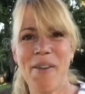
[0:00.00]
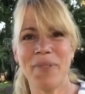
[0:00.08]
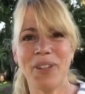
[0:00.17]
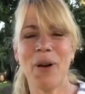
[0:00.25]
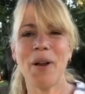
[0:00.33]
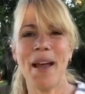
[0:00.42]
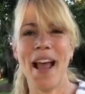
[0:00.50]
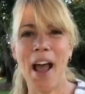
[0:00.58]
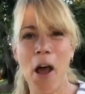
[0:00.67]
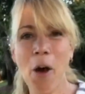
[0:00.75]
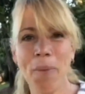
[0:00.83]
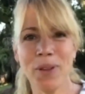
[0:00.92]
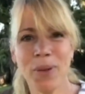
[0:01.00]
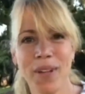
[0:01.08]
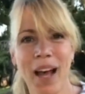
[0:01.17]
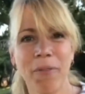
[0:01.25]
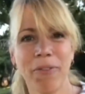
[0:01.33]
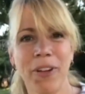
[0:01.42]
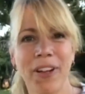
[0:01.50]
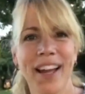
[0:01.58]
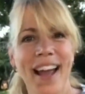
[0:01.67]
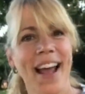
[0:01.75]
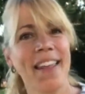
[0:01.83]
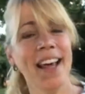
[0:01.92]
So anyway, I hope this was helpful,
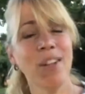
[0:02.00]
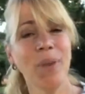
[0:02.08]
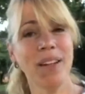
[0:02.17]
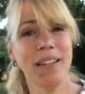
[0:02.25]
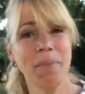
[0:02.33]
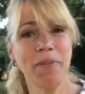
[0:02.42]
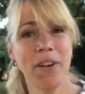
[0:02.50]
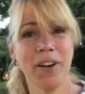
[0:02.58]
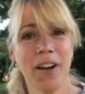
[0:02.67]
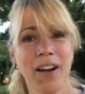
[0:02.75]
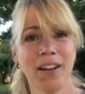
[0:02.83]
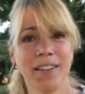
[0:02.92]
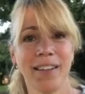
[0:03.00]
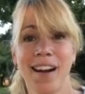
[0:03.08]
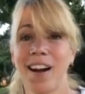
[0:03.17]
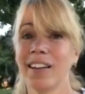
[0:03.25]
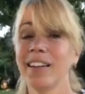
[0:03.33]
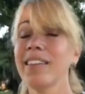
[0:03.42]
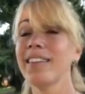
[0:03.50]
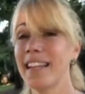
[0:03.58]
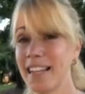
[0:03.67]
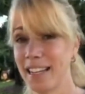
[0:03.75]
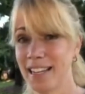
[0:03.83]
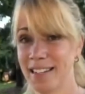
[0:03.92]
and that's why some of our dogs are a little
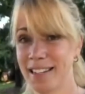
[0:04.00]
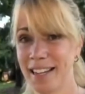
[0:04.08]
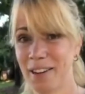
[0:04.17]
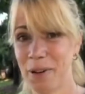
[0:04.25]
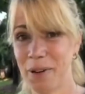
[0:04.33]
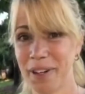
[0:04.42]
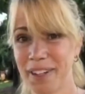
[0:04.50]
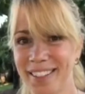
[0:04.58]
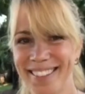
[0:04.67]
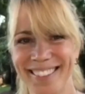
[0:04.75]
stinky as they get older.